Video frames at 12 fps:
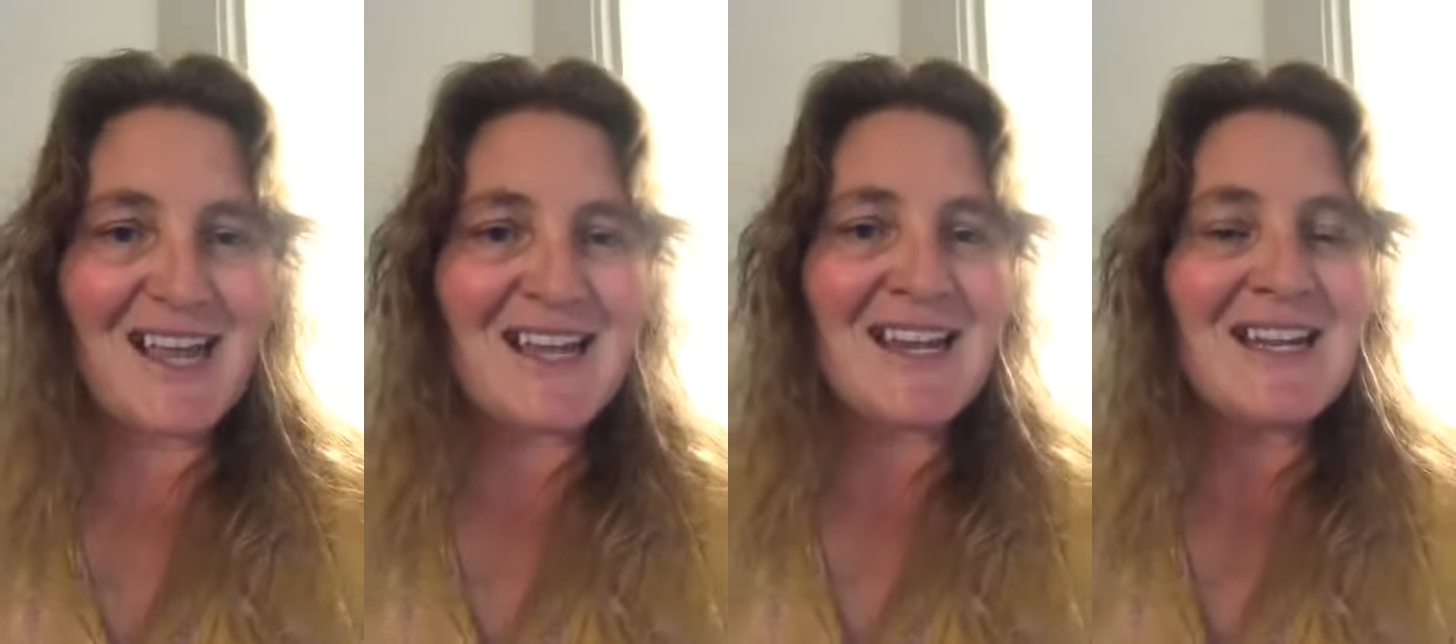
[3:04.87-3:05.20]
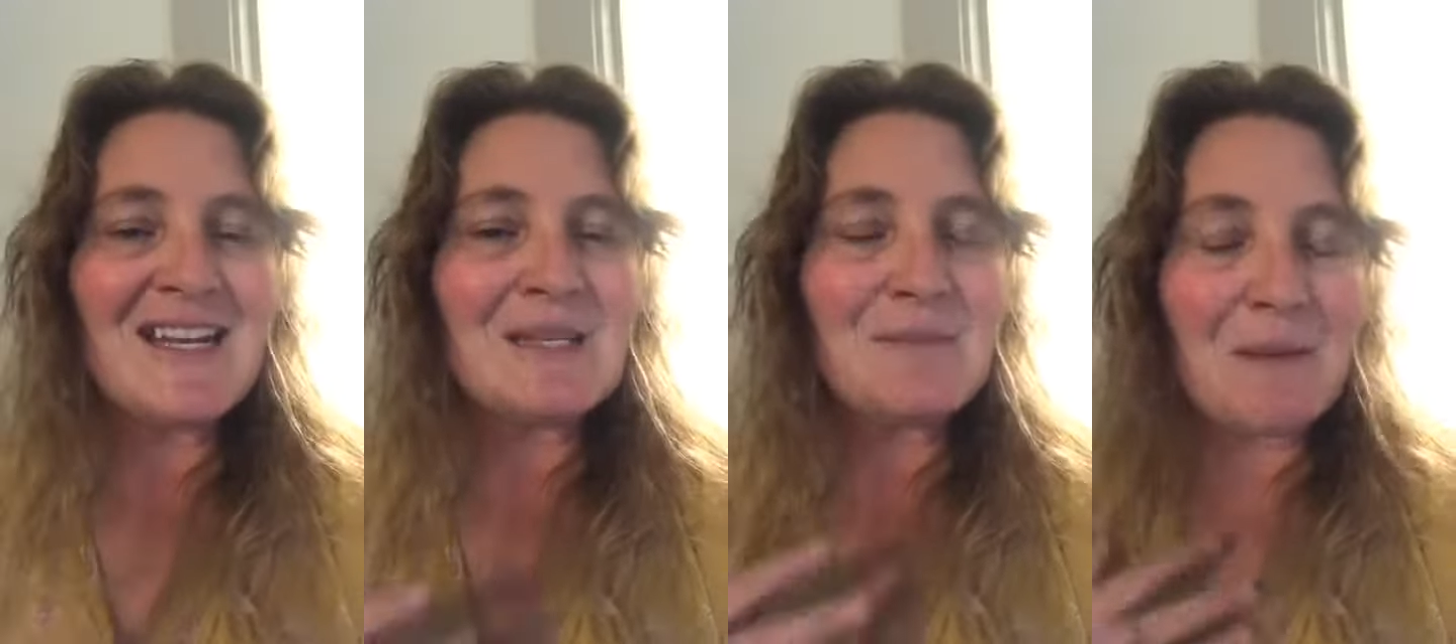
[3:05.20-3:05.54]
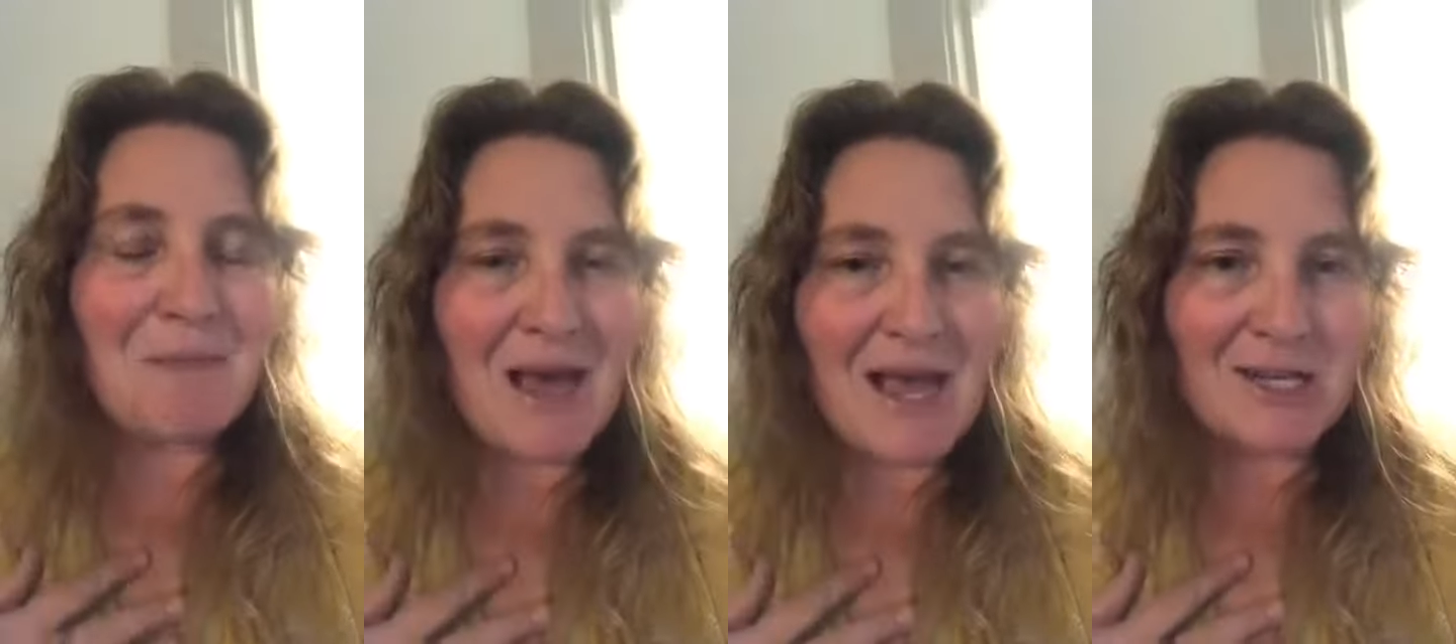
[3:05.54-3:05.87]
And it is my
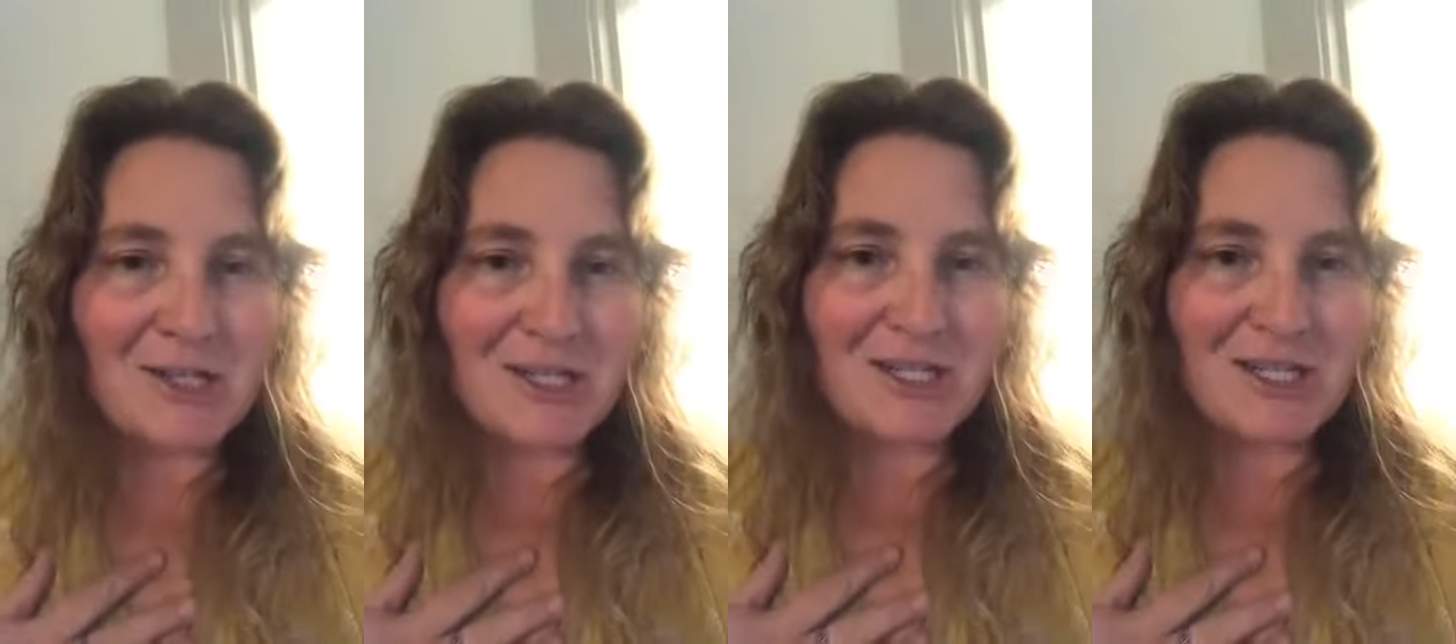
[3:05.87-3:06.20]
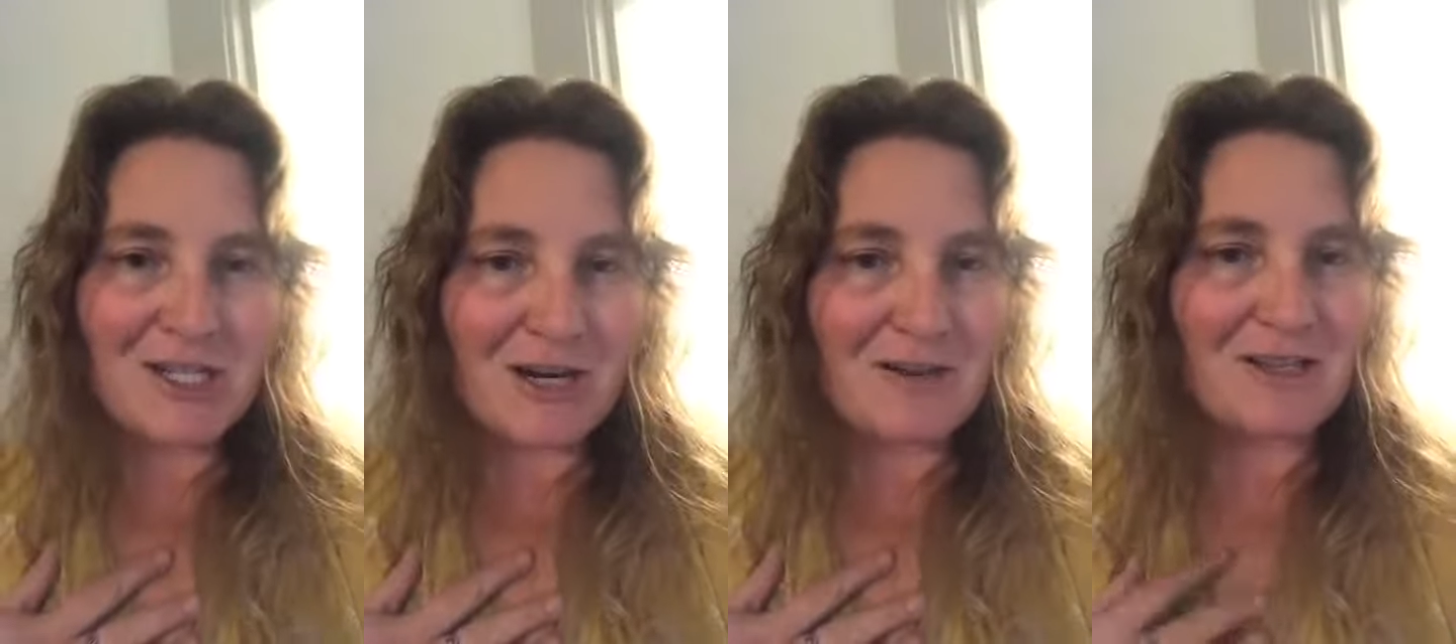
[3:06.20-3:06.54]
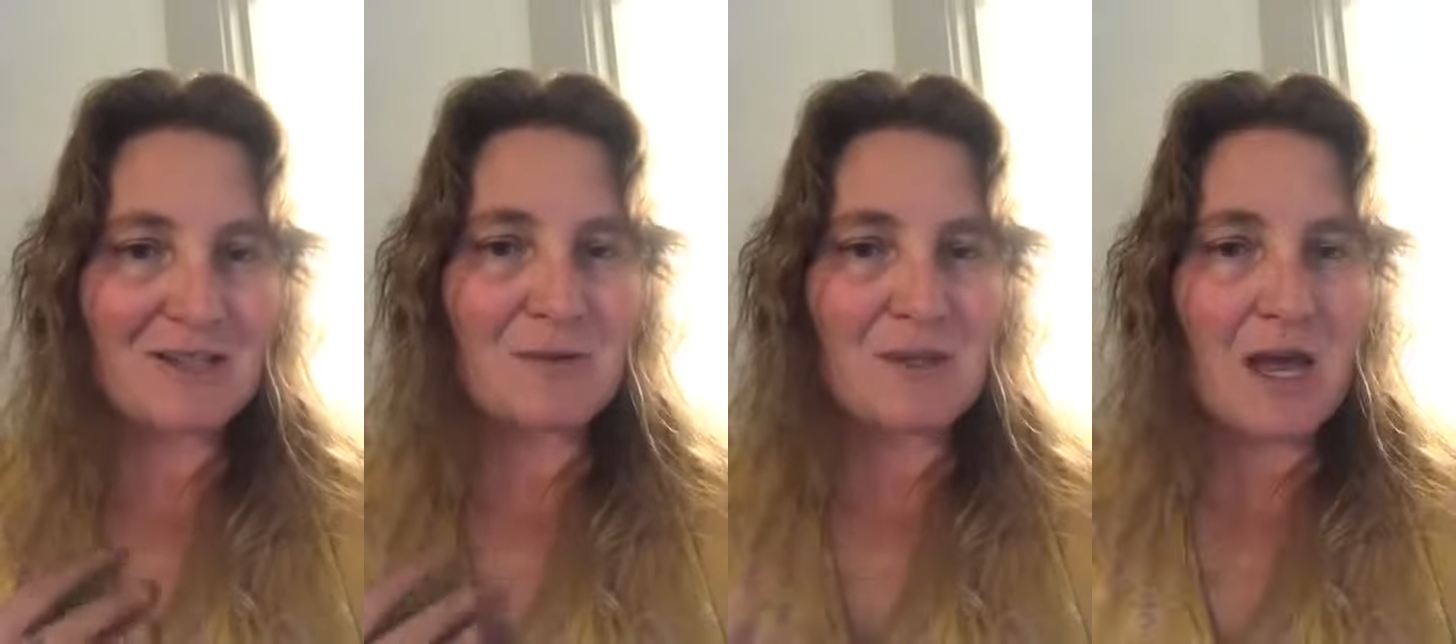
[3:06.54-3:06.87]
passion to share
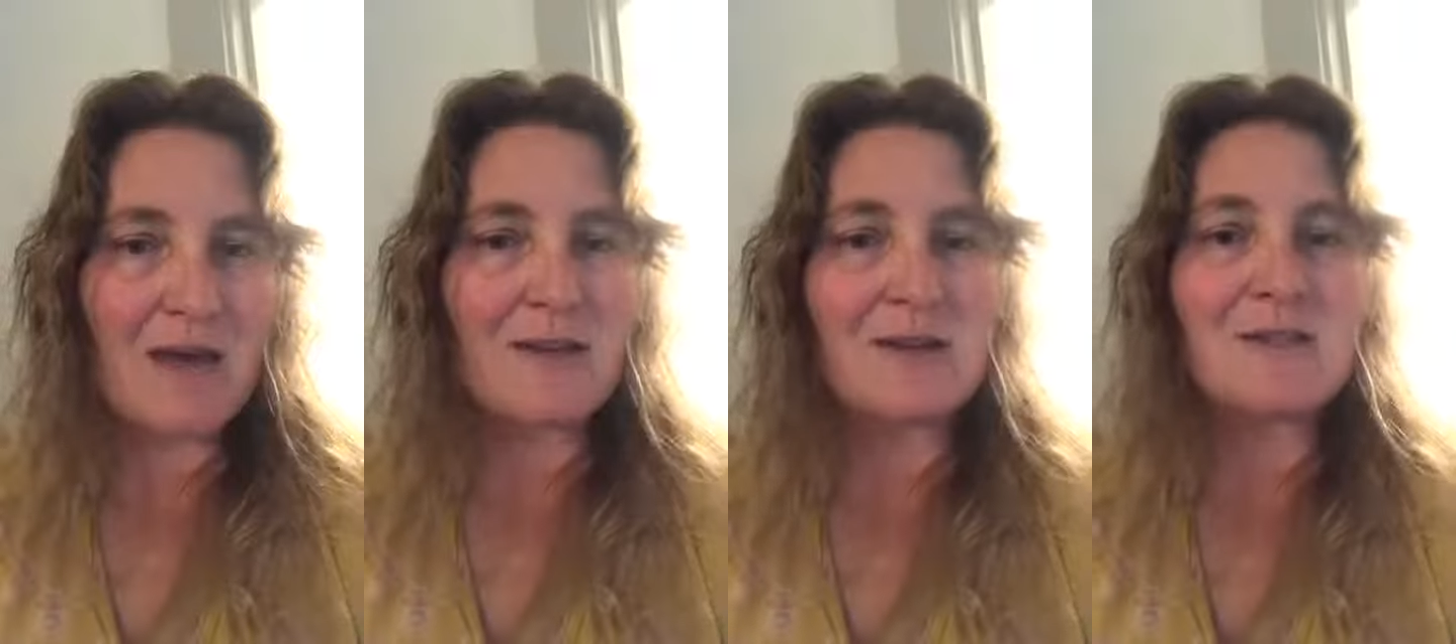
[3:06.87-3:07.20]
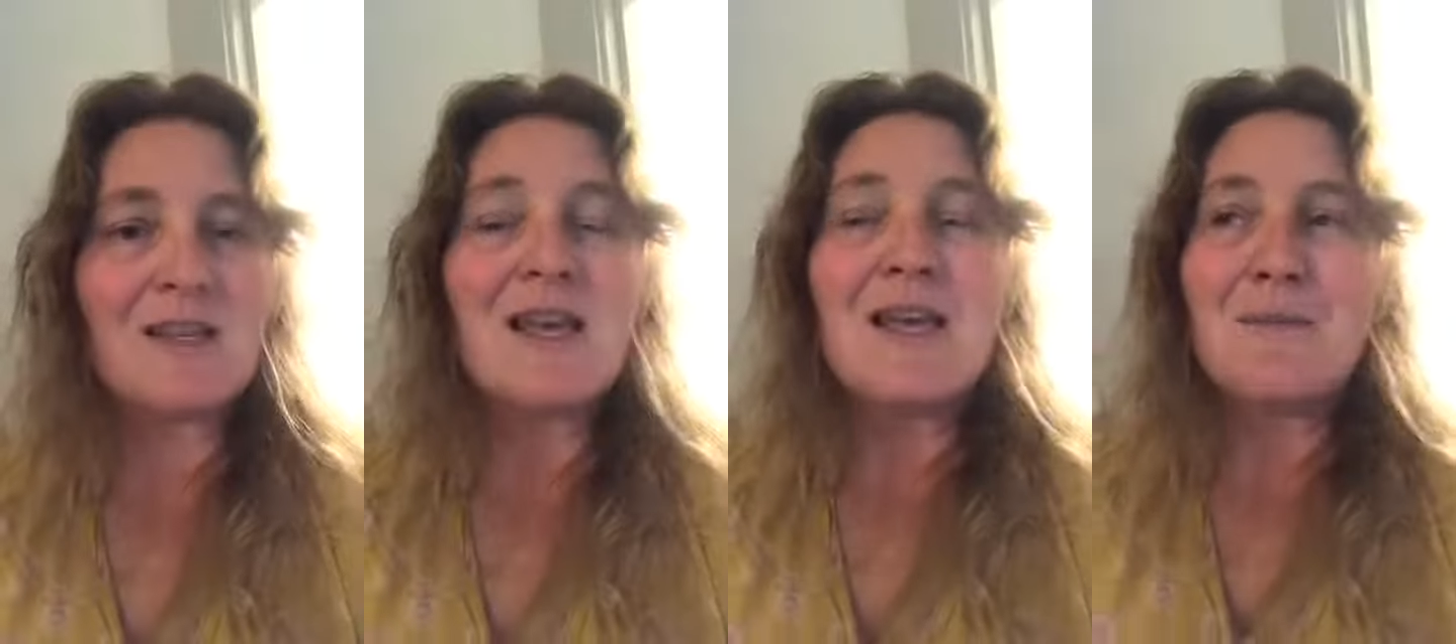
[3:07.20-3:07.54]
this with others